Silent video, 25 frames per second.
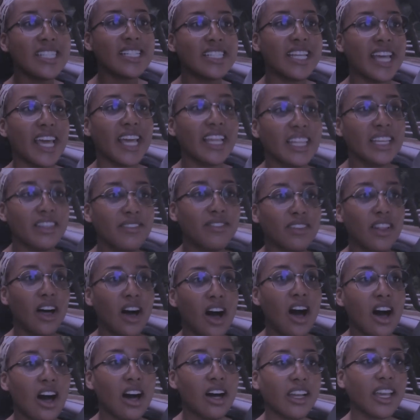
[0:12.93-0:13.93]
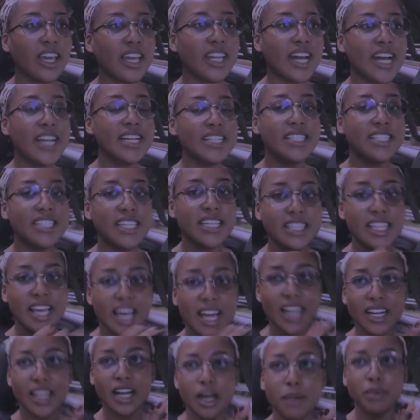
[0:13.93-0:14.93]
daily vlog and I did
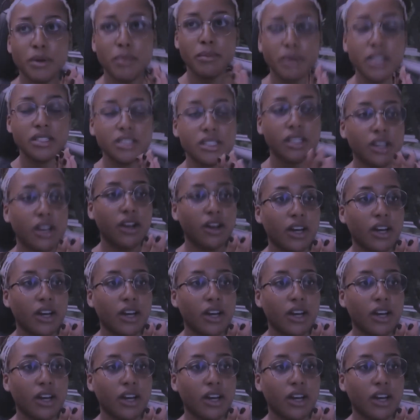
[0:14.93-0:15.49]
that a couple months ago.